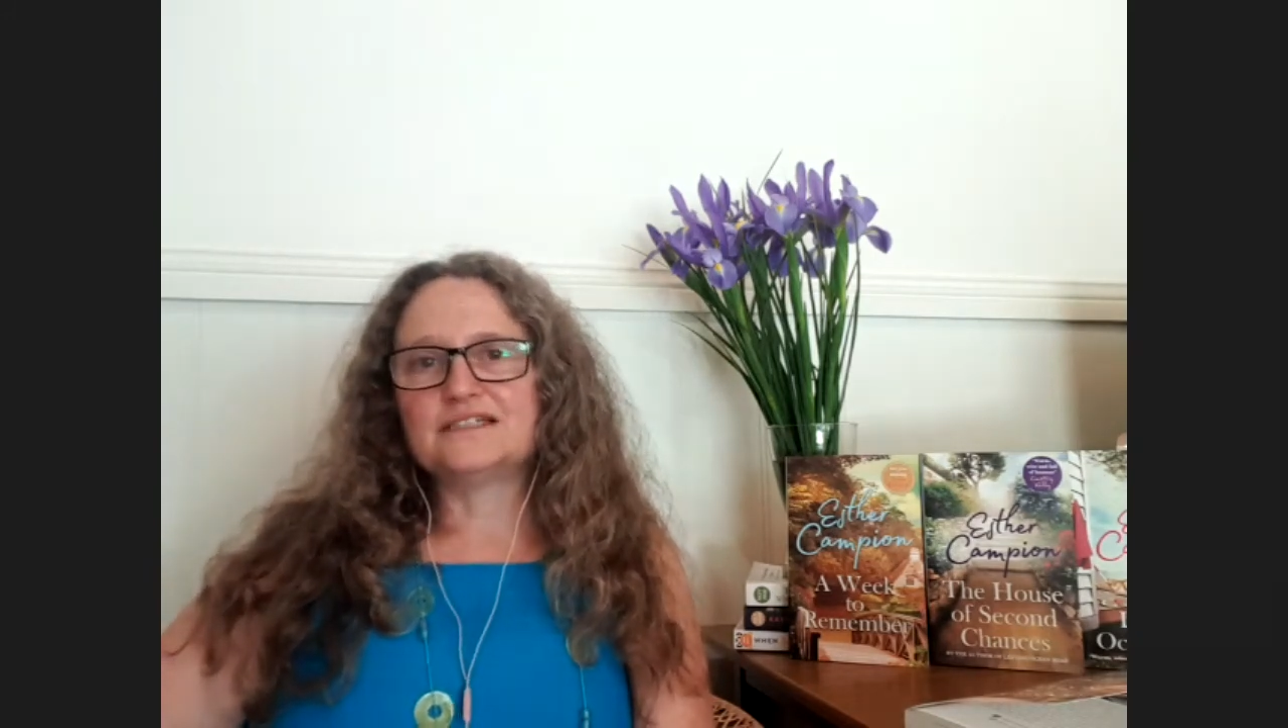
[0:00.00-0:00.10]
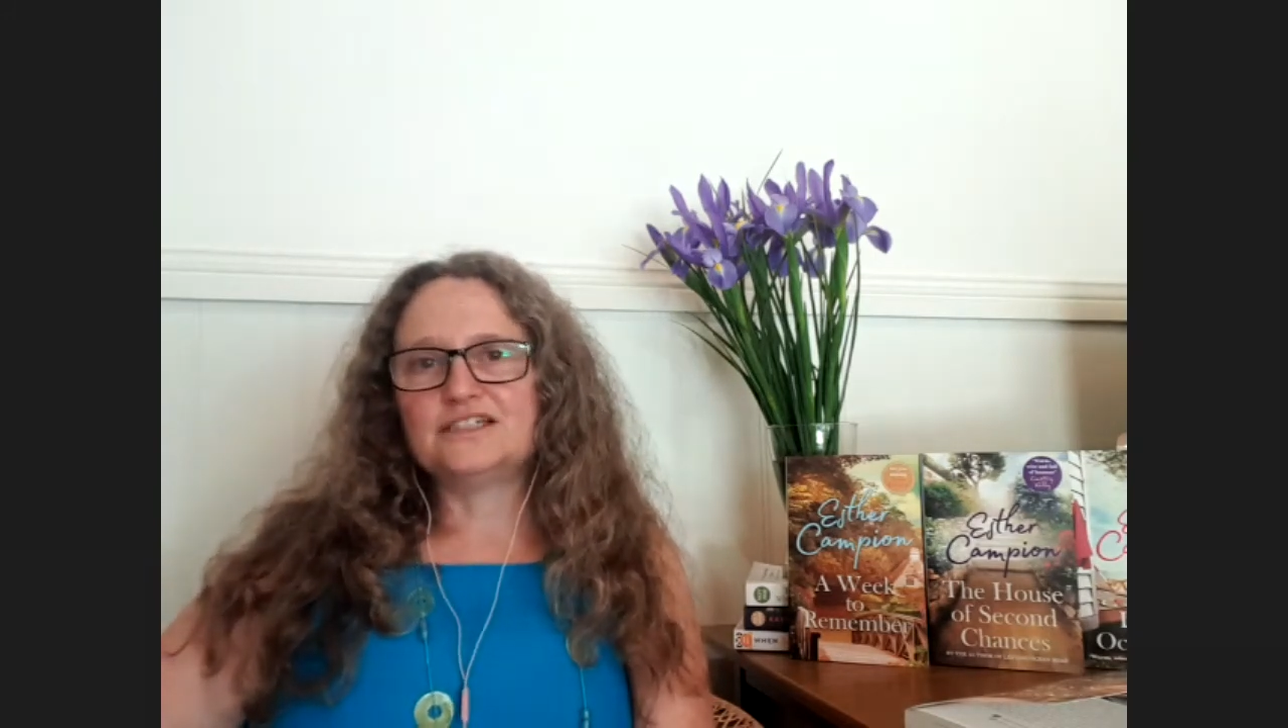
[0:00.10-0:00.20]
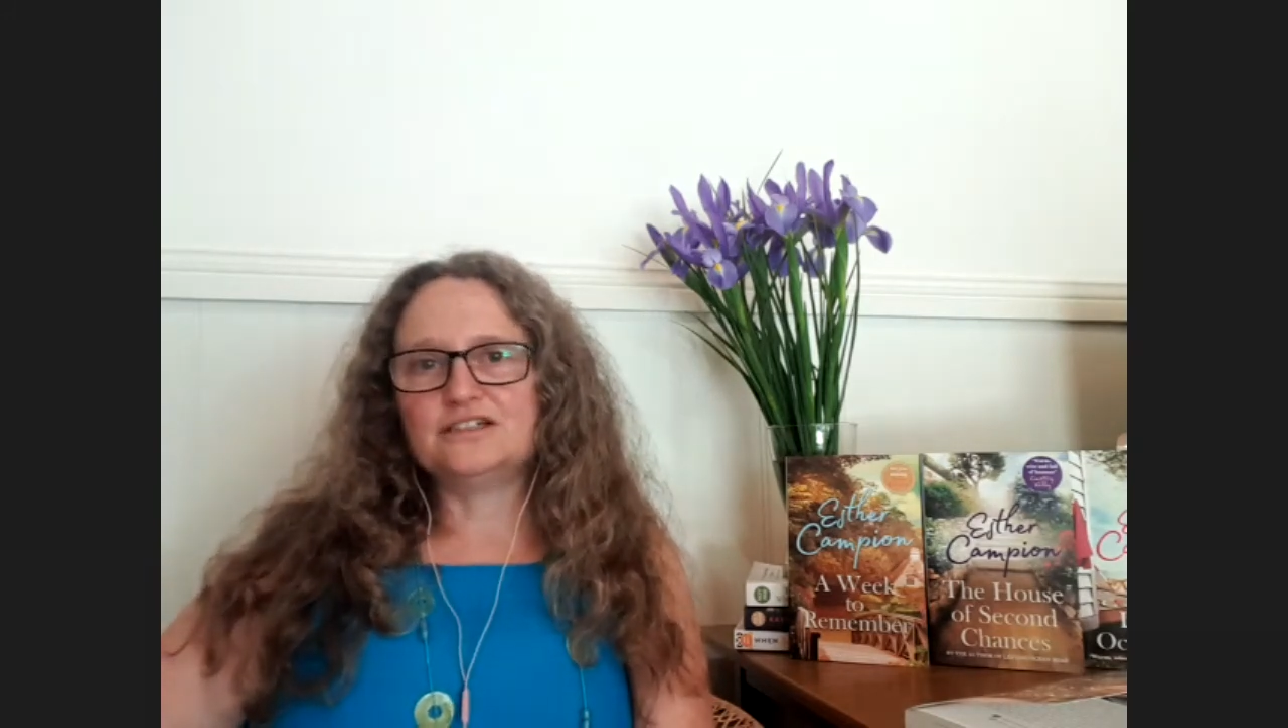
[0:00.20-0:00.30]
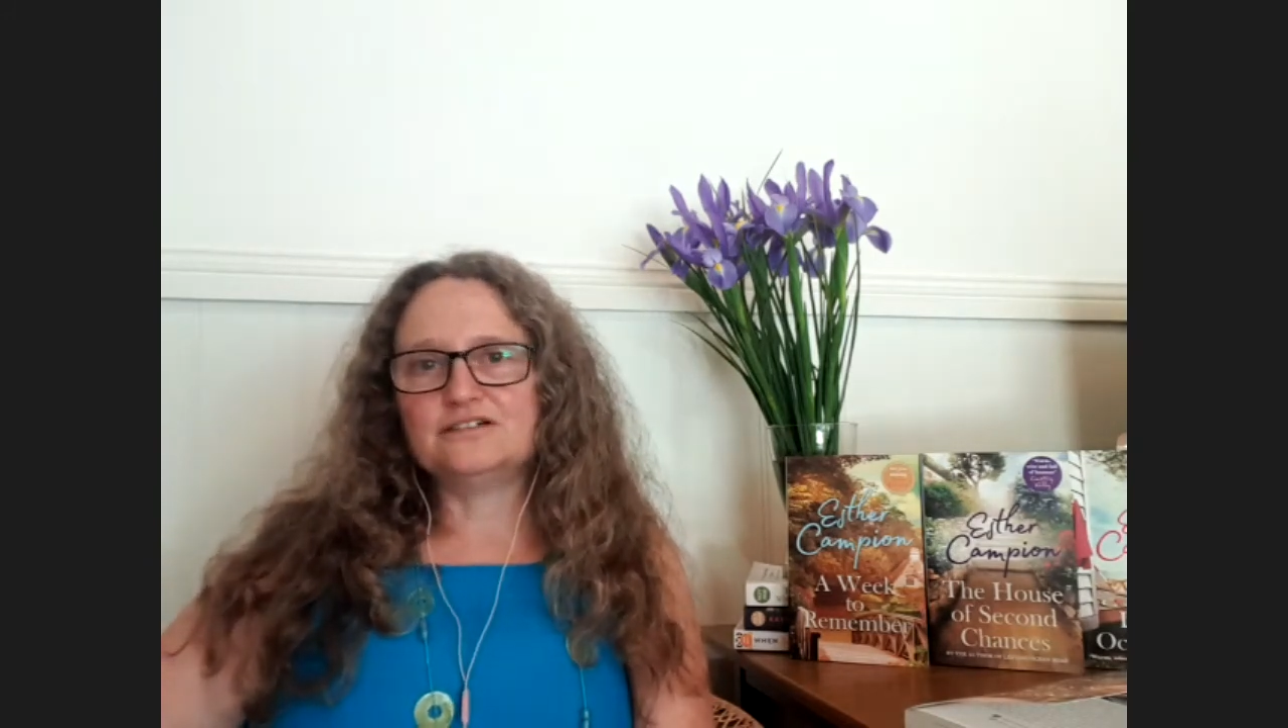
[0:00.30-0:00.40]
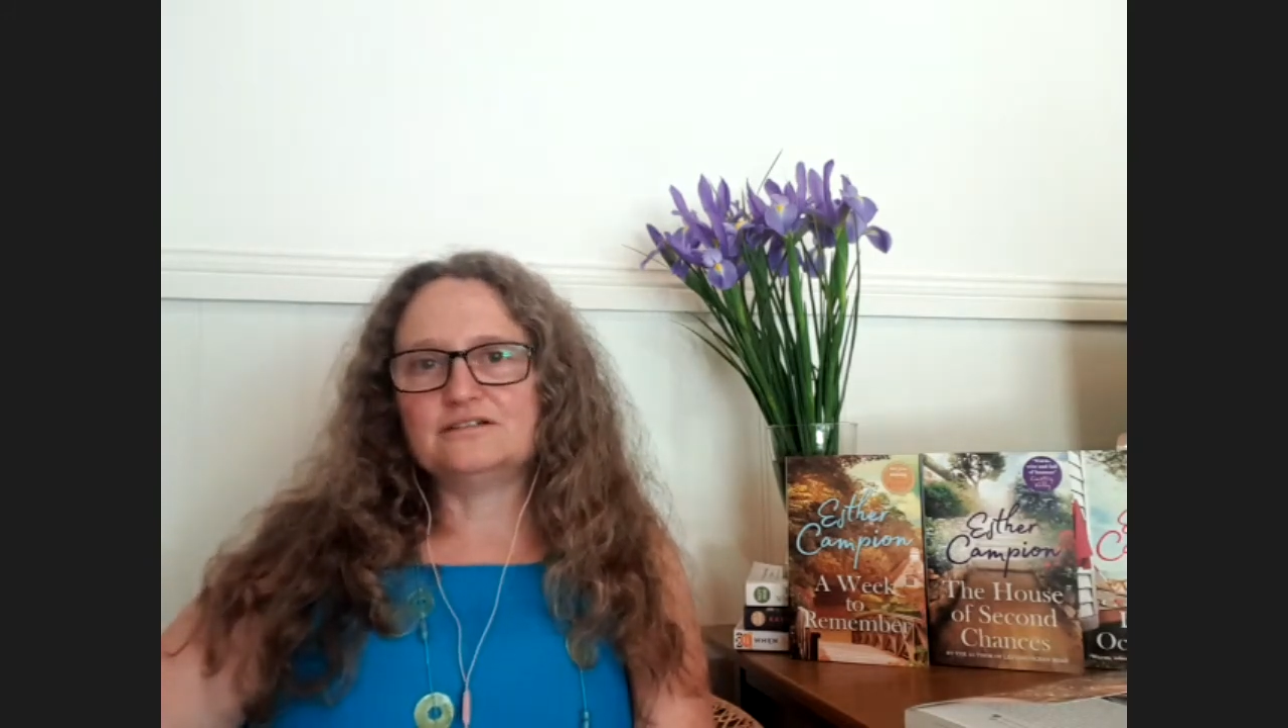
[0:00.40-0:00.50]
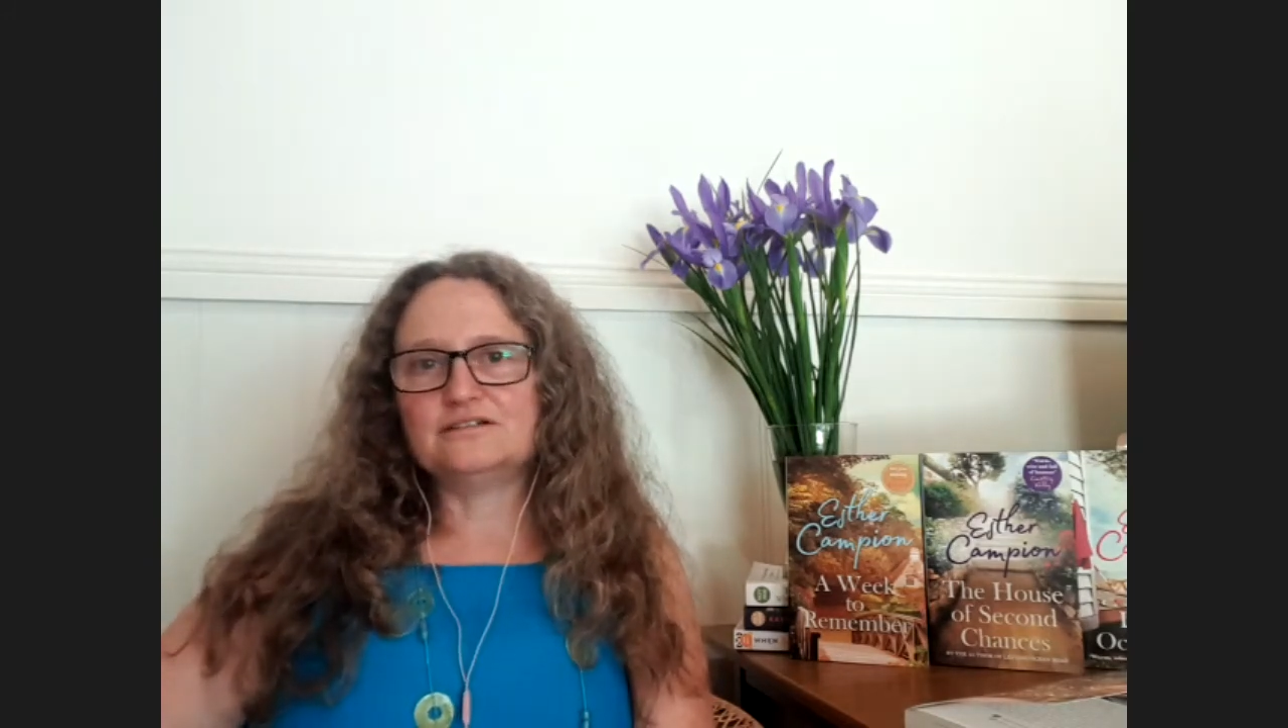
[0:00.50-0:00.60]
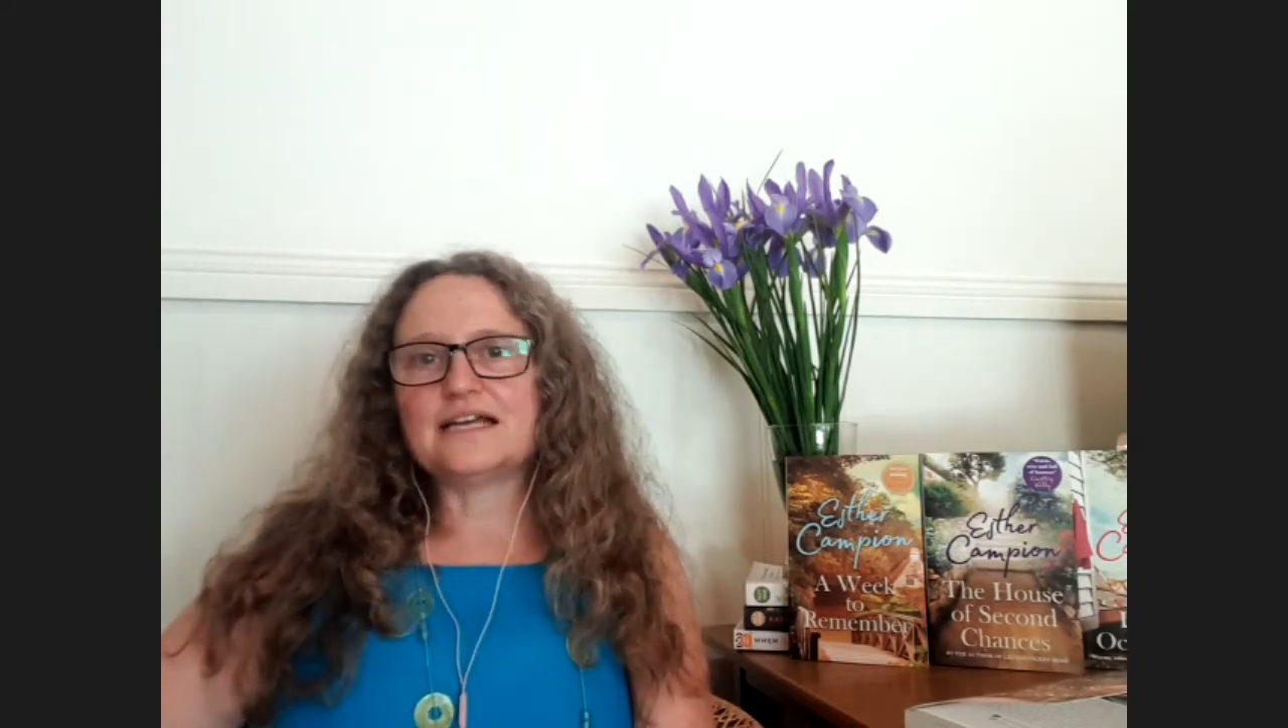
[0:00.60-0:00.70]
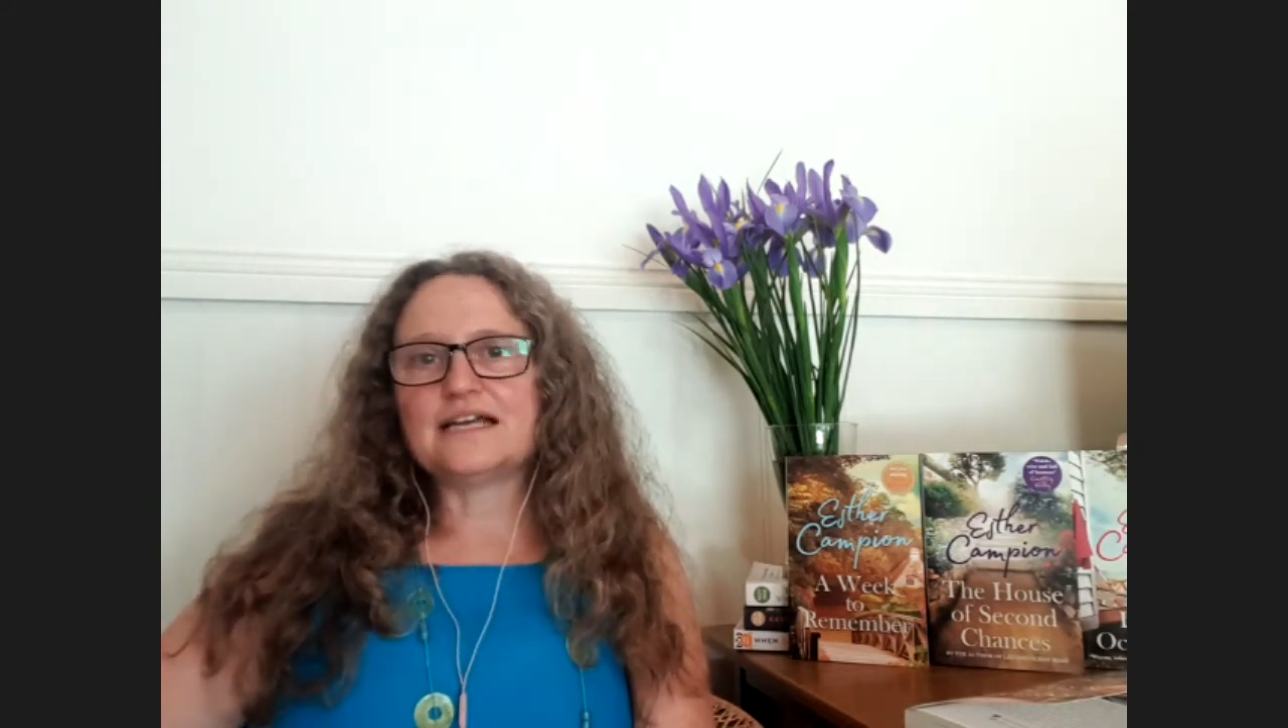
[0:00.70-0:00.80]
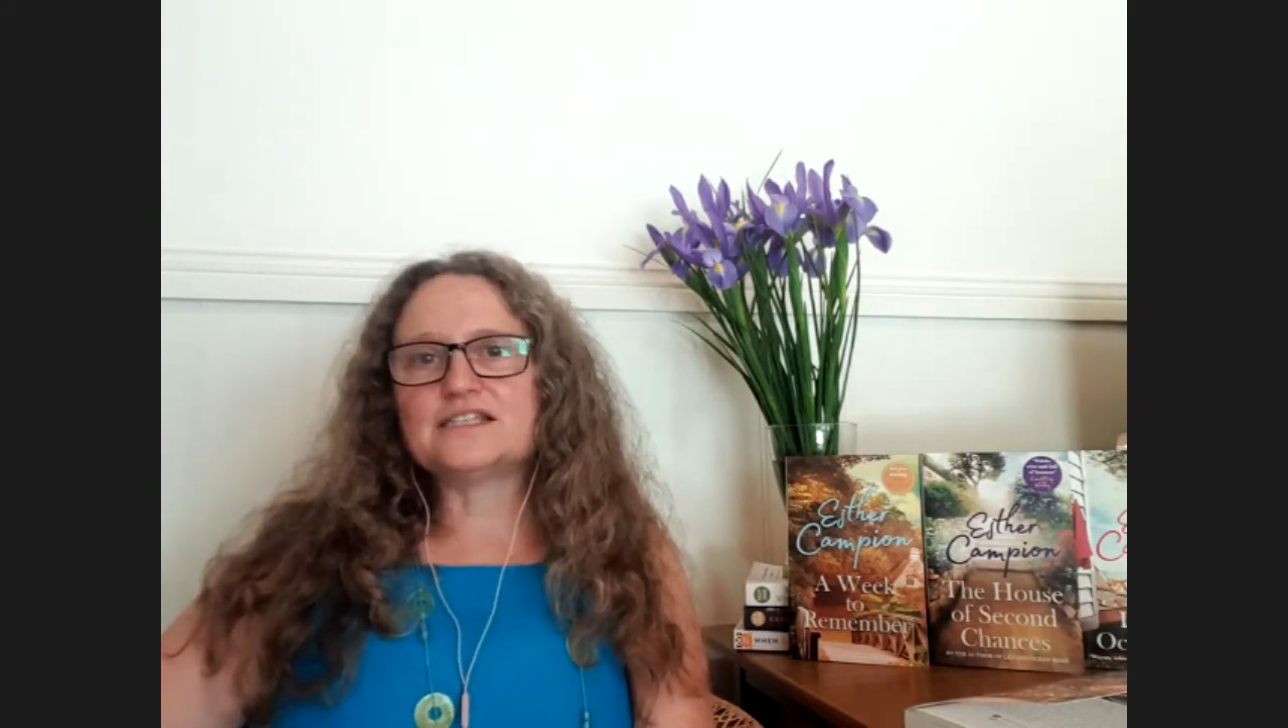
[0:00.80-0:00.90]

you know, as